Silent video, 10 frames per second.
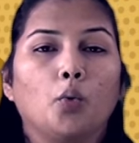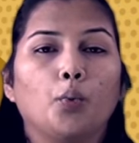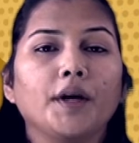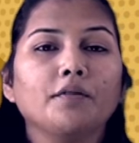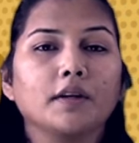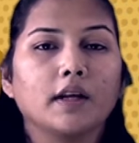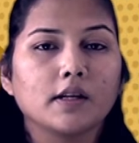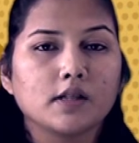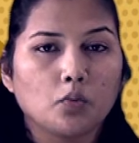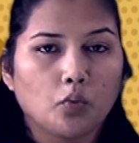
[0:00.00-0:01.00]
Wherever there
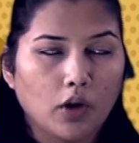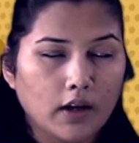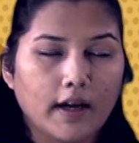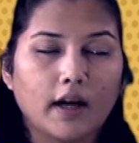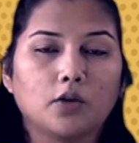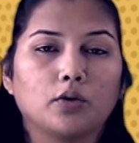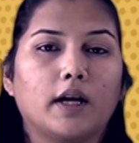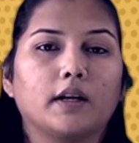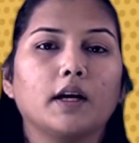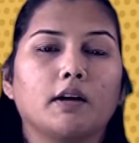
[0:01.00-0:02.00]
is a volcano
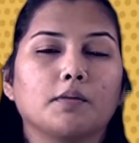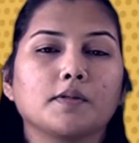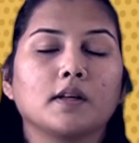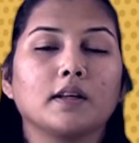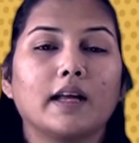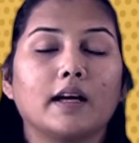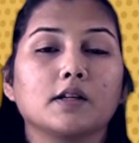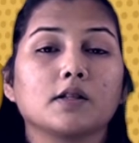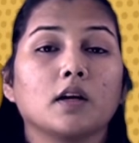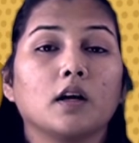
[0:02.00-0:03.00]
that erupts, that
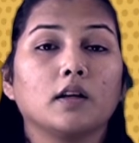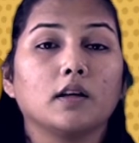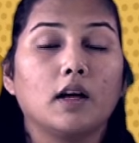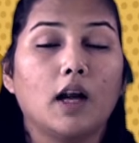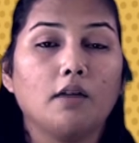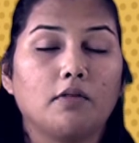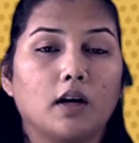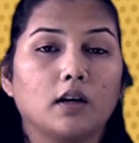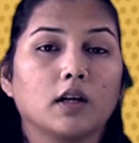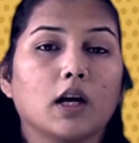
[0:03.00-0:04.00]
is, the
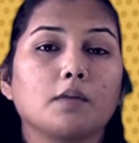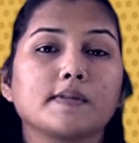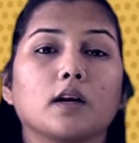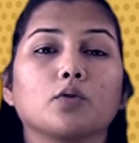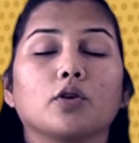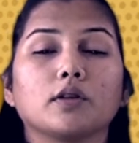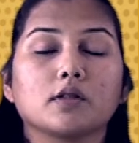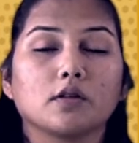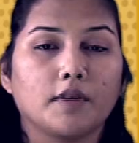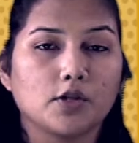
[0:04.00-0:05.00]
lava comes out on the
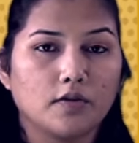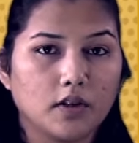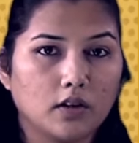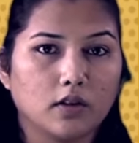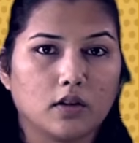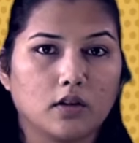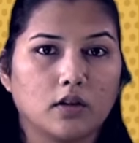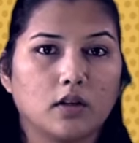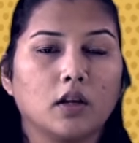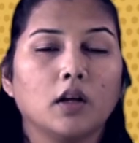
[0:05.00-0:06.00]
surface of the earth.
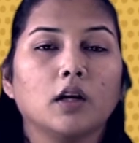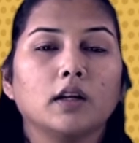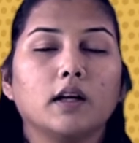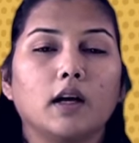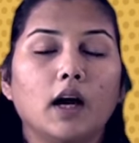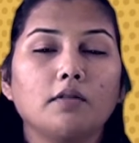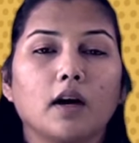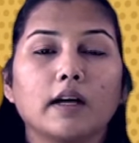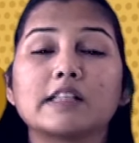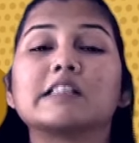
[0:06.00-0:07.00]
The
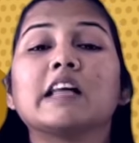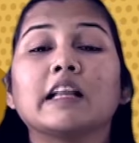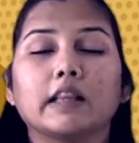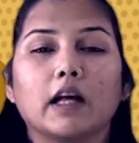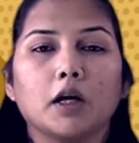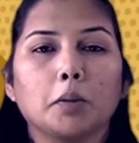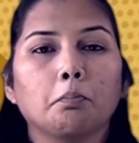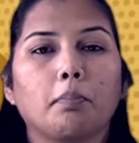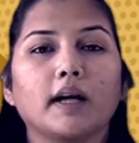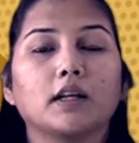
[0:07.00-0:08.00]
lava is nothing
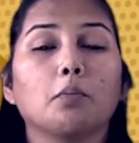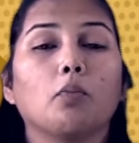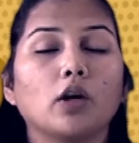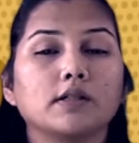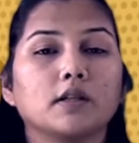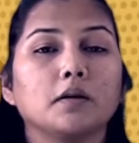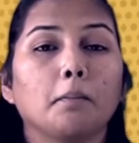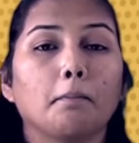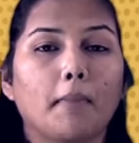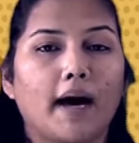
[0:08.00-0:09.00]
but the molten
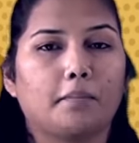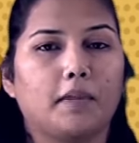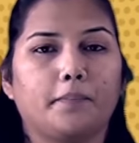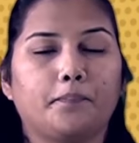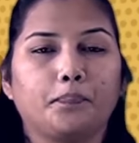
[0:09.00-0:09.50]
magma.